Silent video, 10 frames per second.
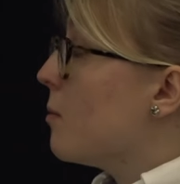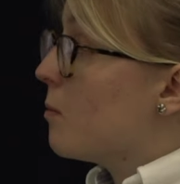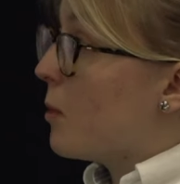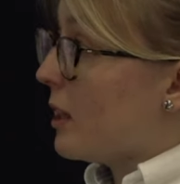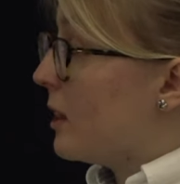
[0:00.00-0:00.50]

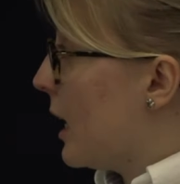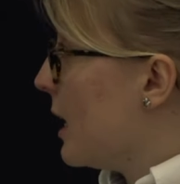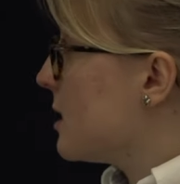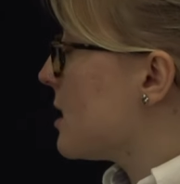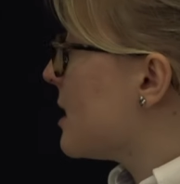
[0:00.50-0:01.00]
with
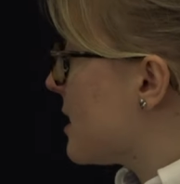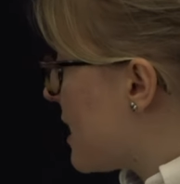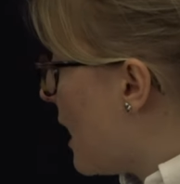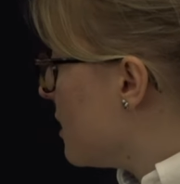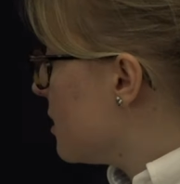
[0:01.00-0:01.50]
his
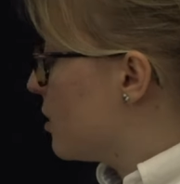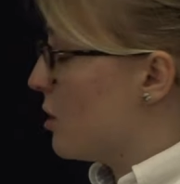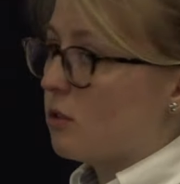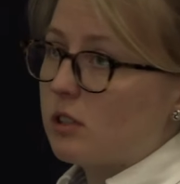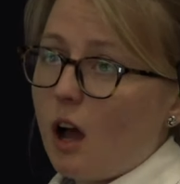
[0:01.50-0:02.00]
ascent
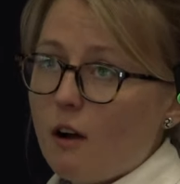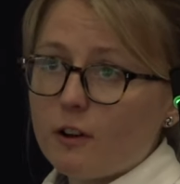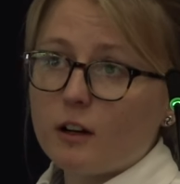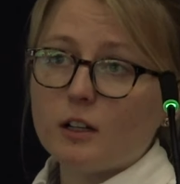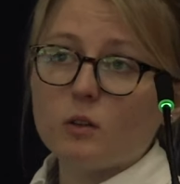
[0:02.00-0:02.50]
to
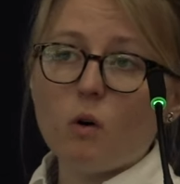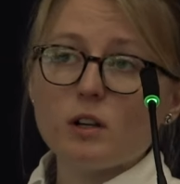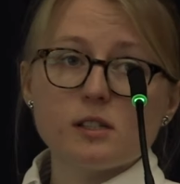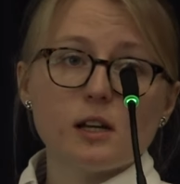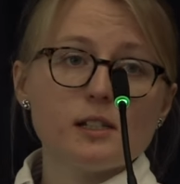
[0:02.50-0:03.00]
Stavka in
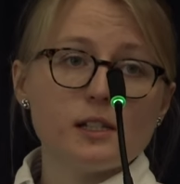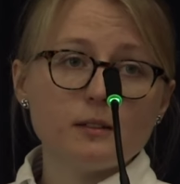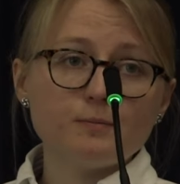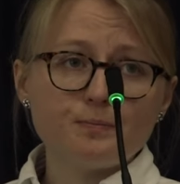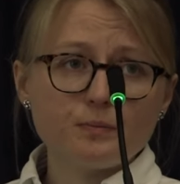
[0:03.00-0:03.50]
August
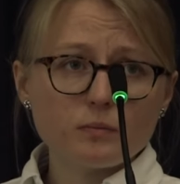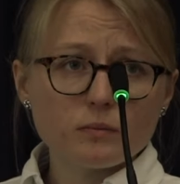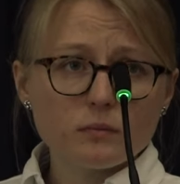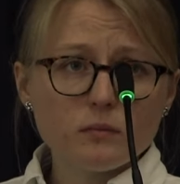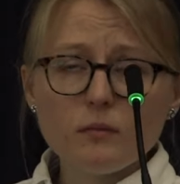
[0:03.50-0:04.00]

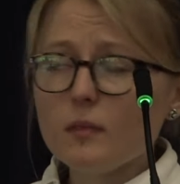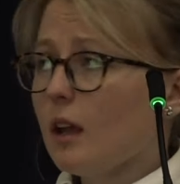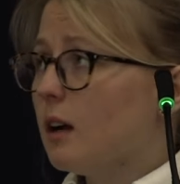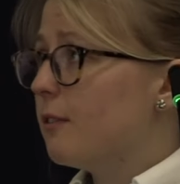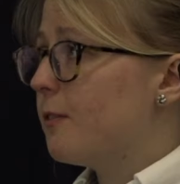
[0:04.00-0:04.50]

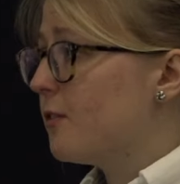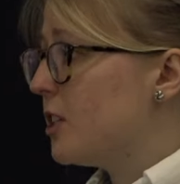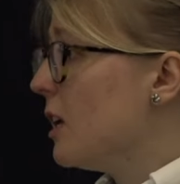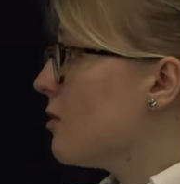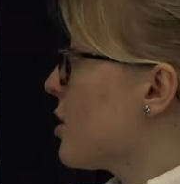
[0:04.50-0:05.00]

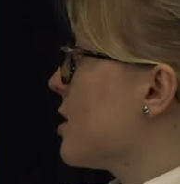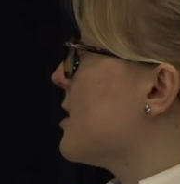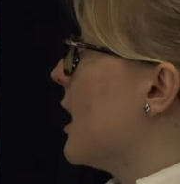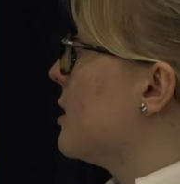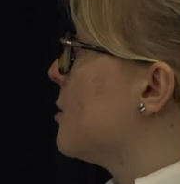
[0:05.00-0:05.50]
1915, Russia sent